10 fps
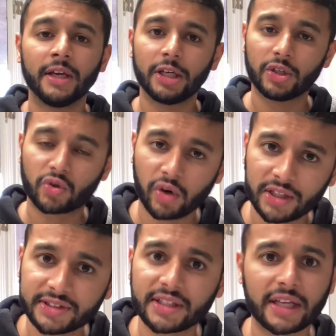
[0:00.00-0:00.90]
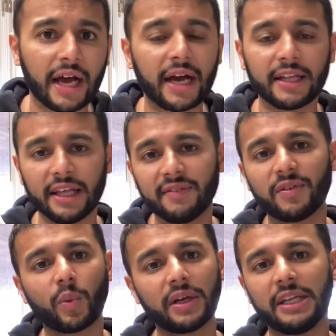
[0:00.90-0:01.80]
He trusted God
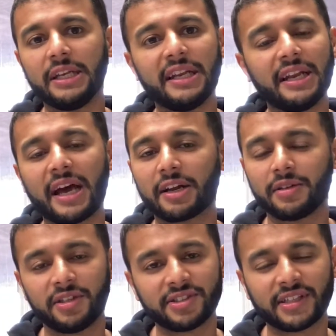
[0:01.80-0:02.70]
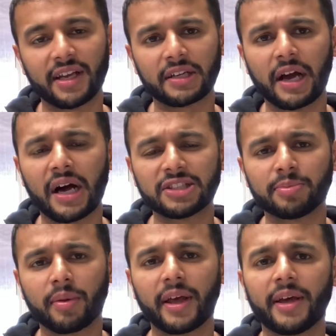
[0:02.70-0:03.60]
even when he did not understand God's
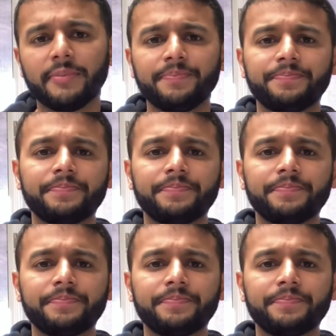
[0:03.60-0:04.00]
plan.